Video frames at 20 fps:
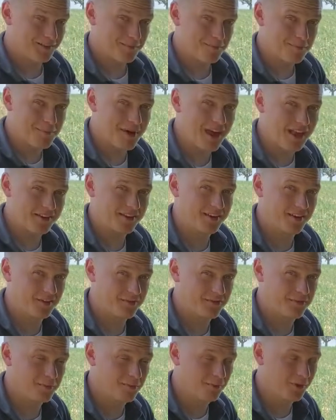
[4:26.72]

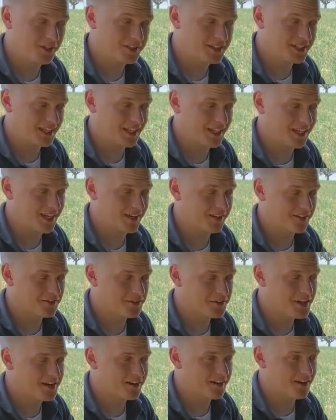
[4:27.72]
massive multi-link
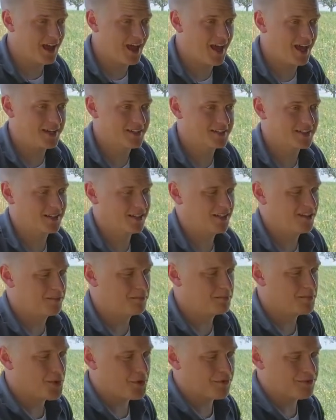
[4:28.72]
rear axle
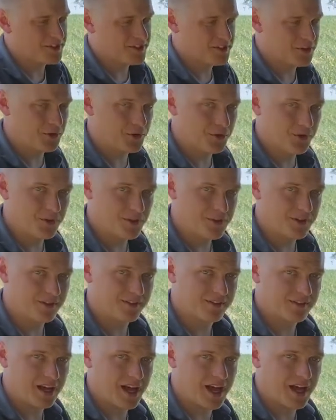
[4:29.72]
moves to the
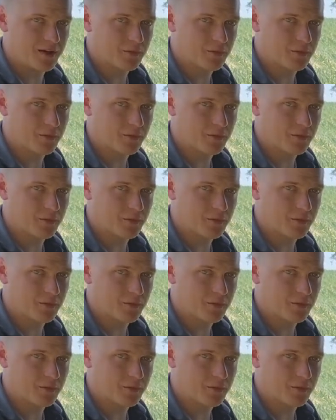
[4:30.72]
side